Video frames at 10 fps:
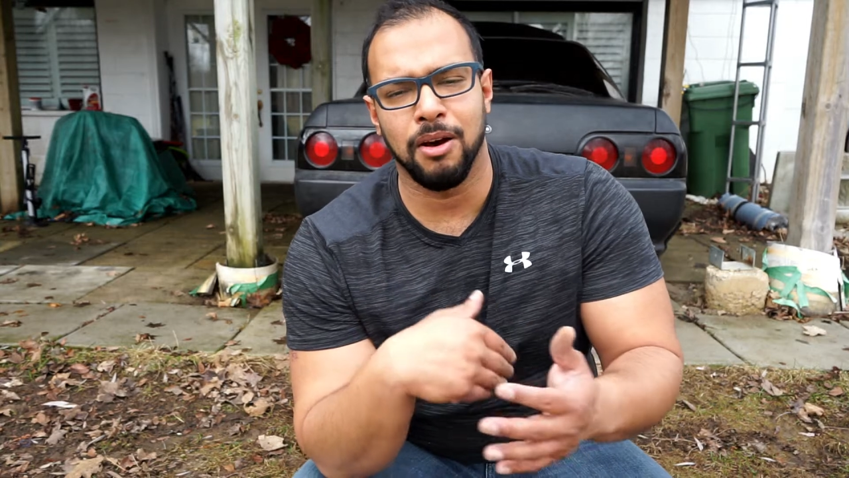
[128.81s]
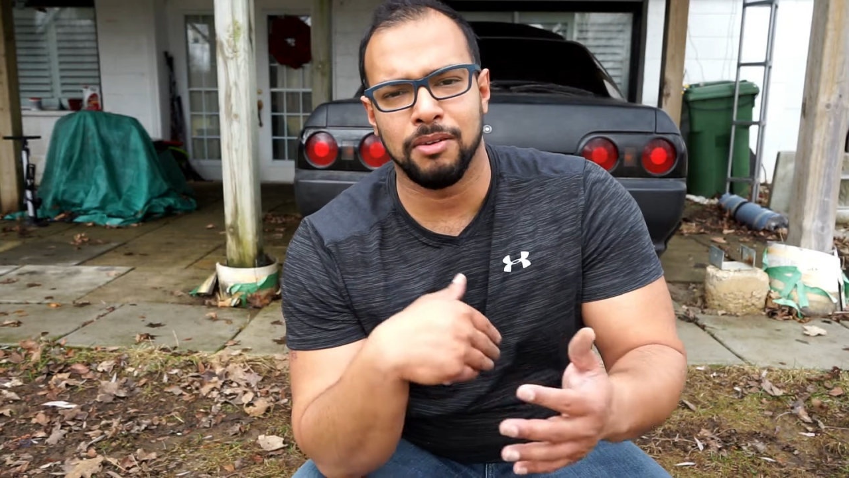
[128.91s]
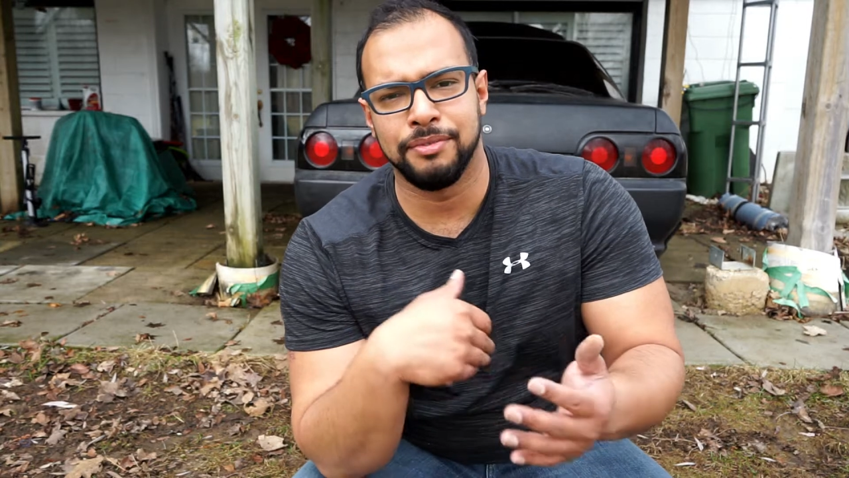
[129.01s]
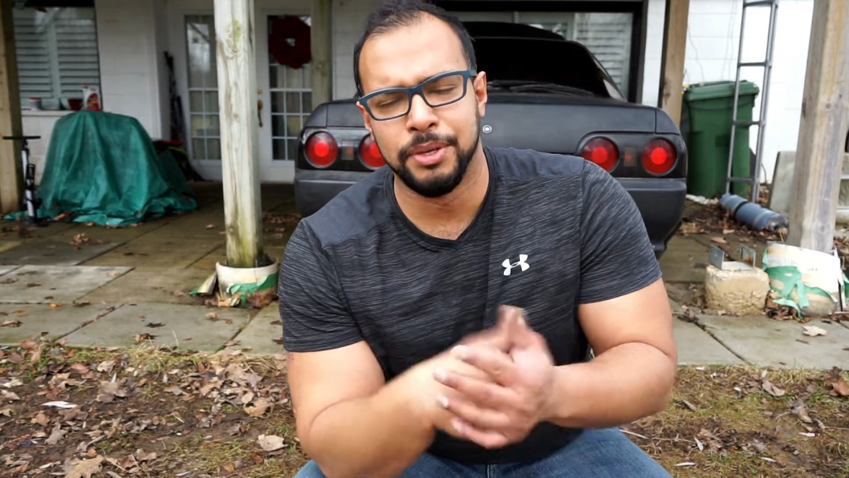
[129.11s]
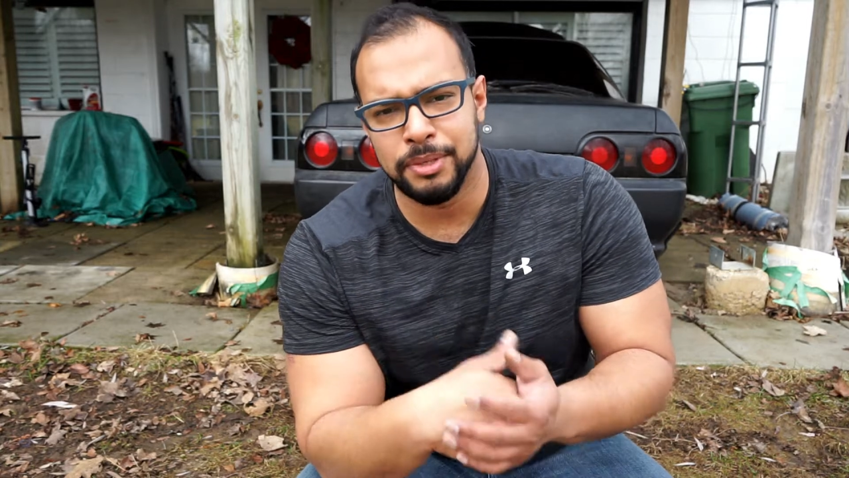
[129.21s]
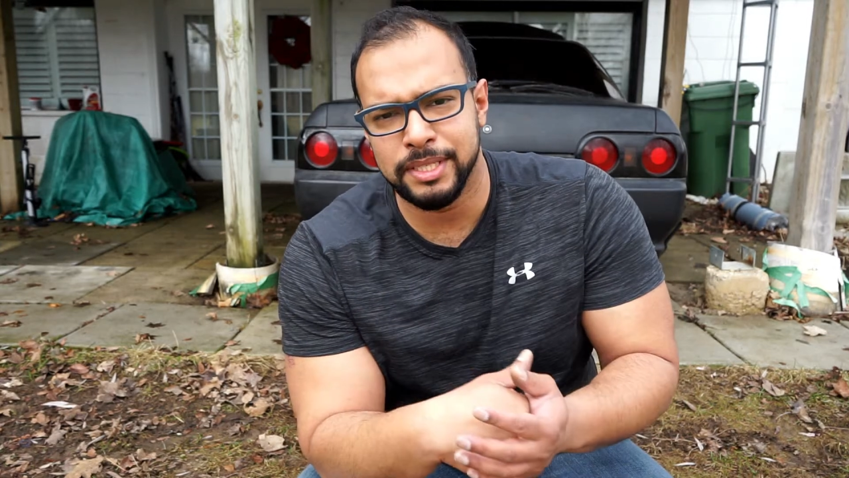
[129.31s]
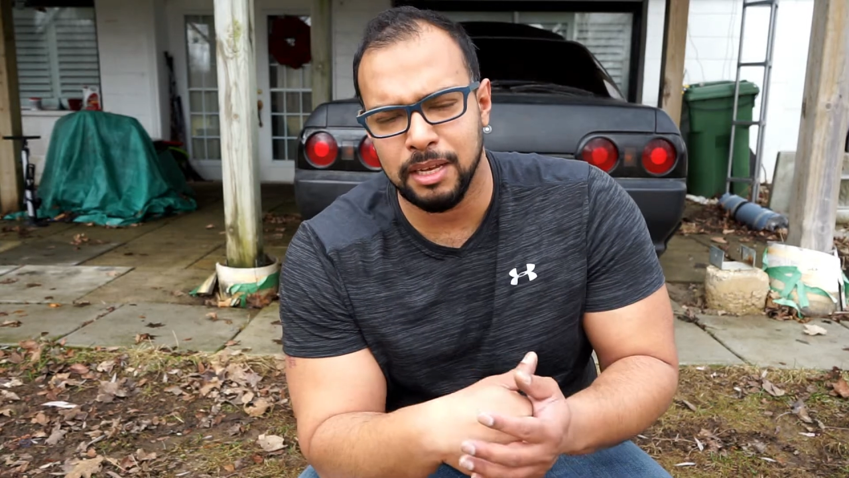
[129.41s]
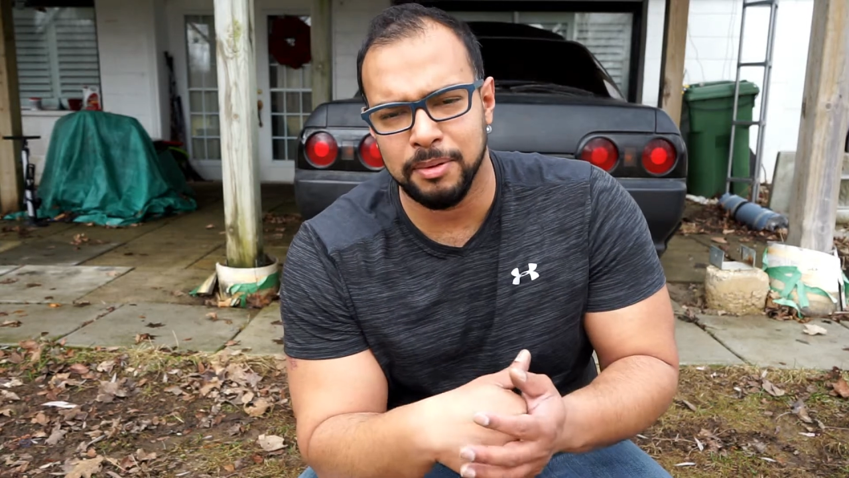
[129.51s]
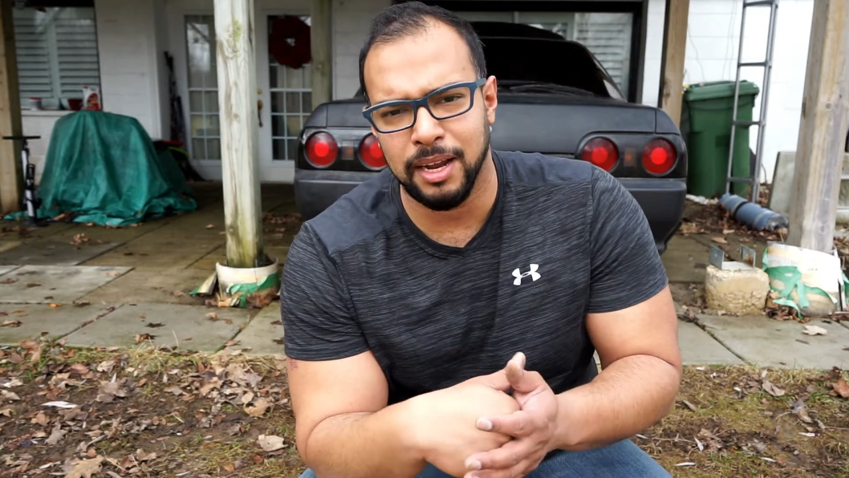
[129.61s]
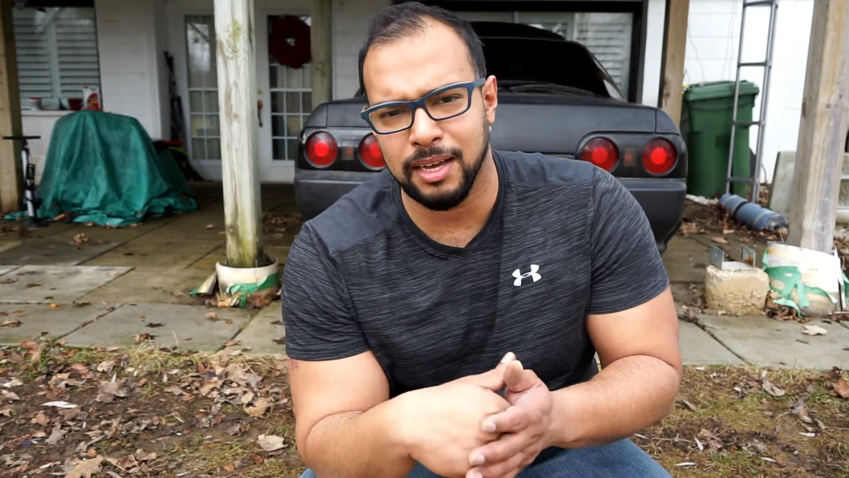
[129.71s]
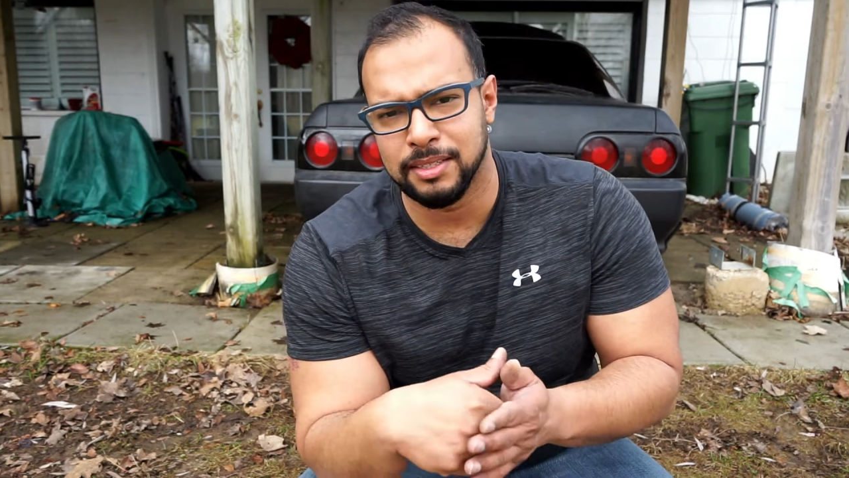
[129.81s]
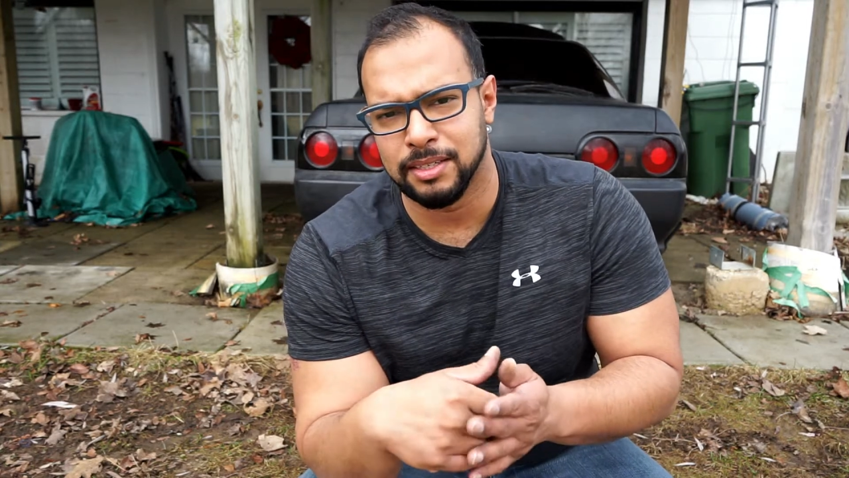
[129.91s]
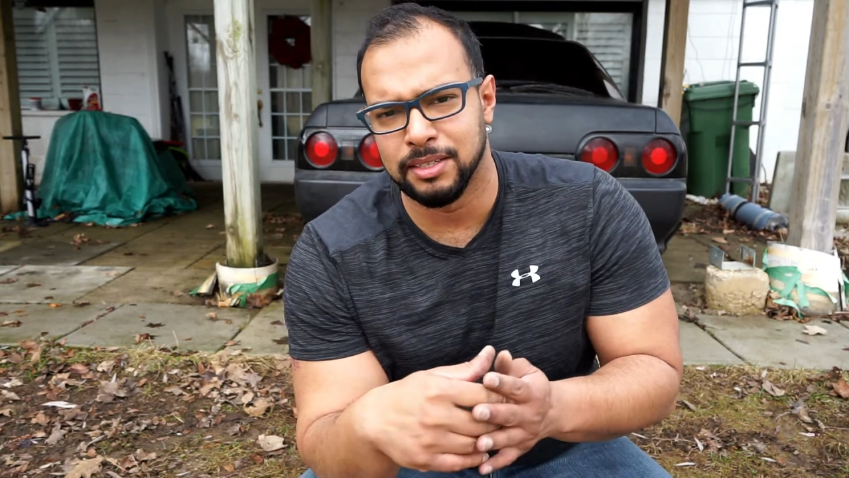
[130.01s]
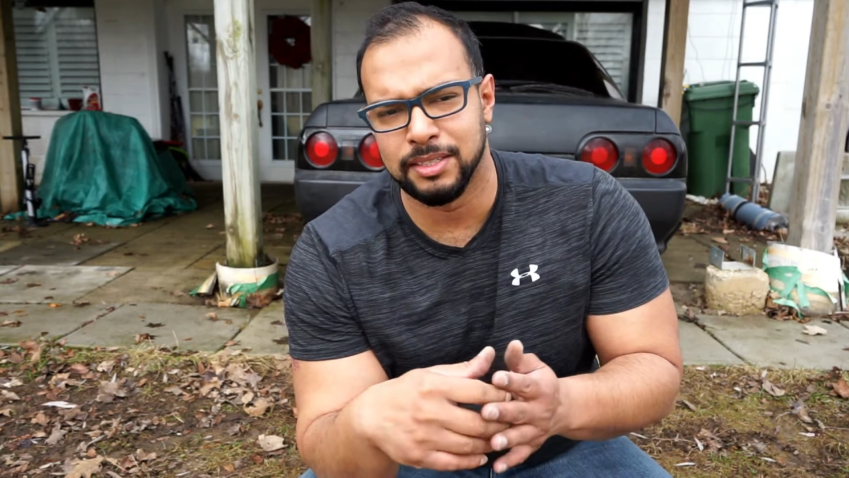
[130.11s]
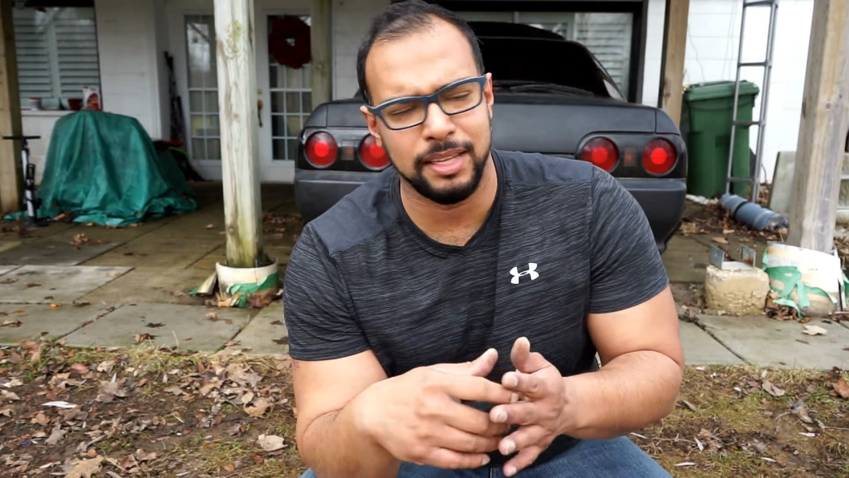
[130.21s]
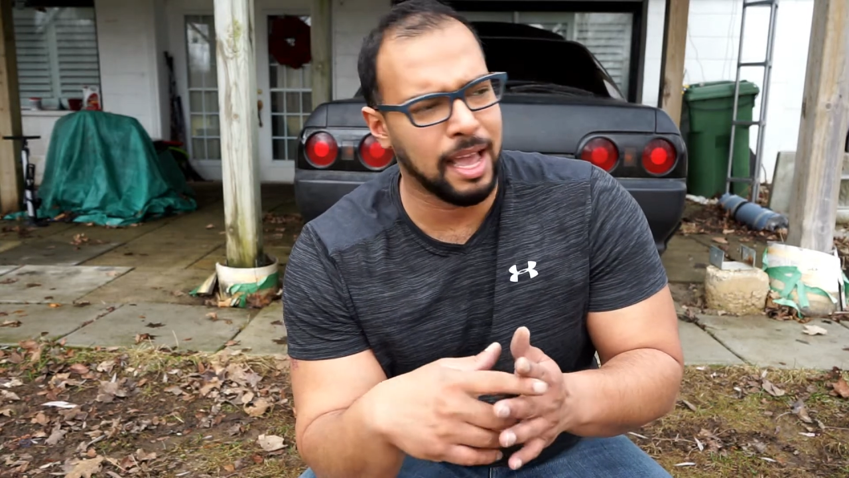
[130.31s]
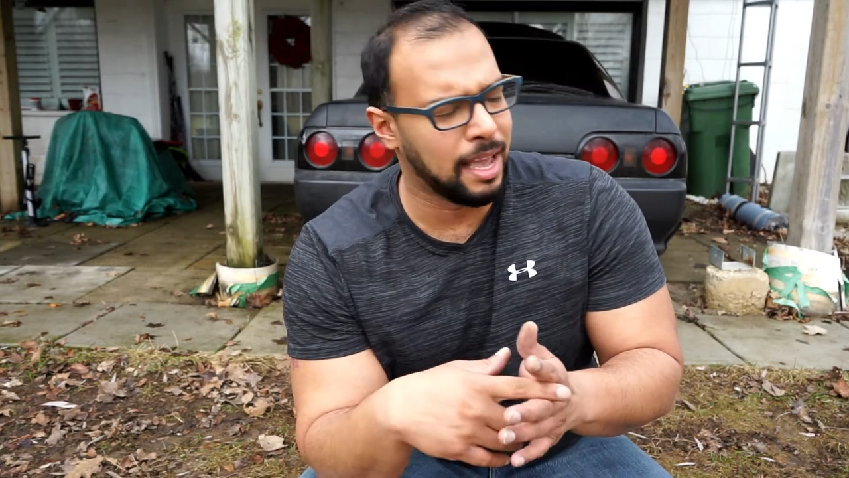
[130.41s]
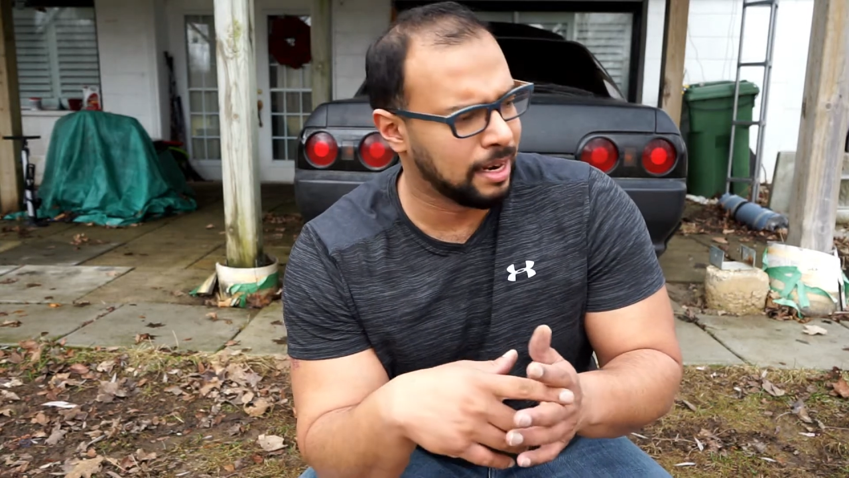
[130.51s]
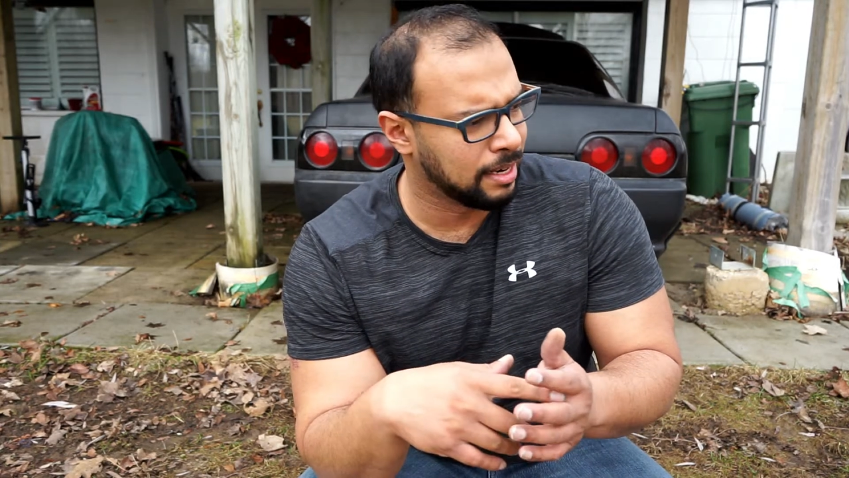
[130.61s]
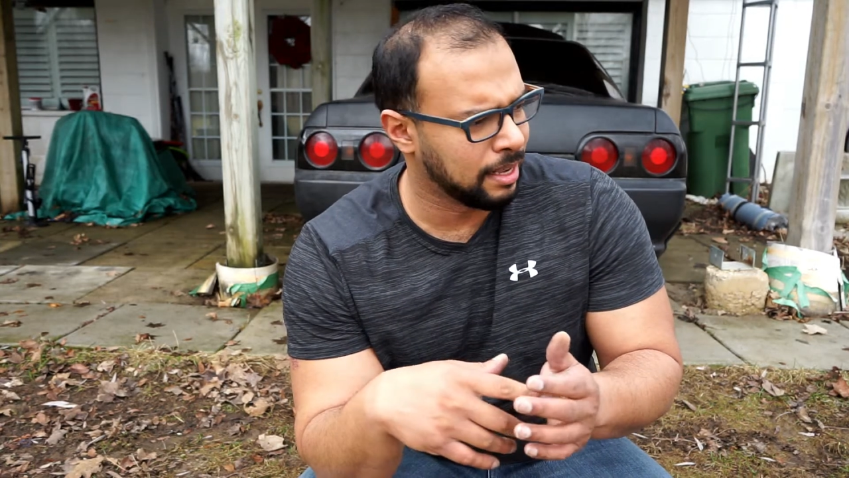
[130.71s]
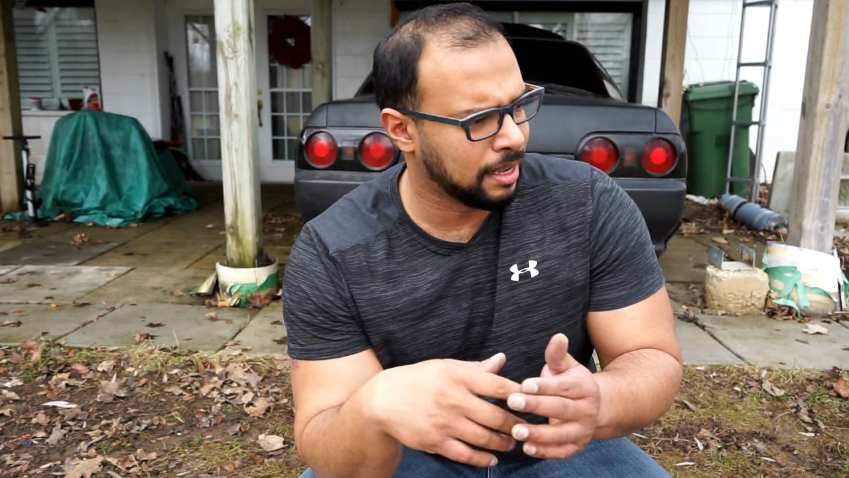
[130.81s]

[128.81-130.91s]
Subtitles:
lot of fuel stabilizers and